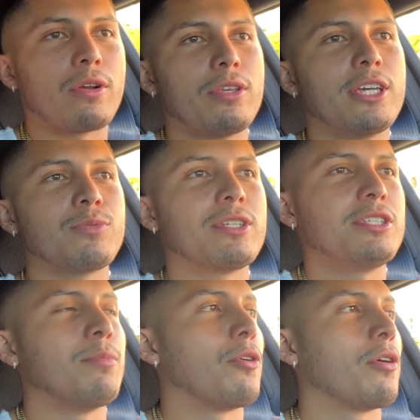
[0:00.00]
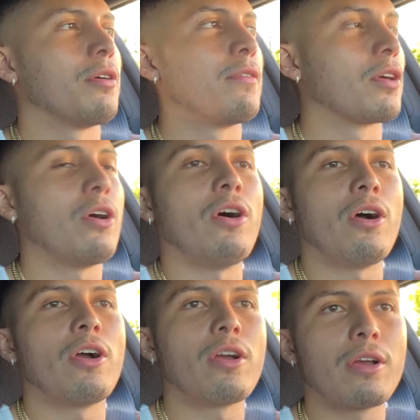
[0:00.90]
You guys want to see more of the
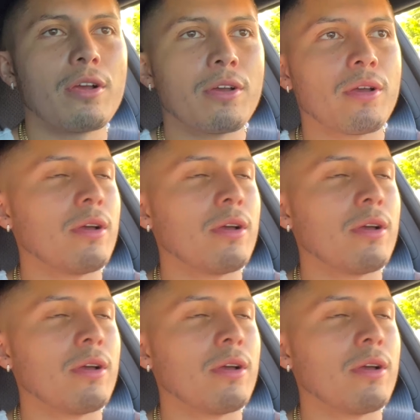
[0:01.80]
car,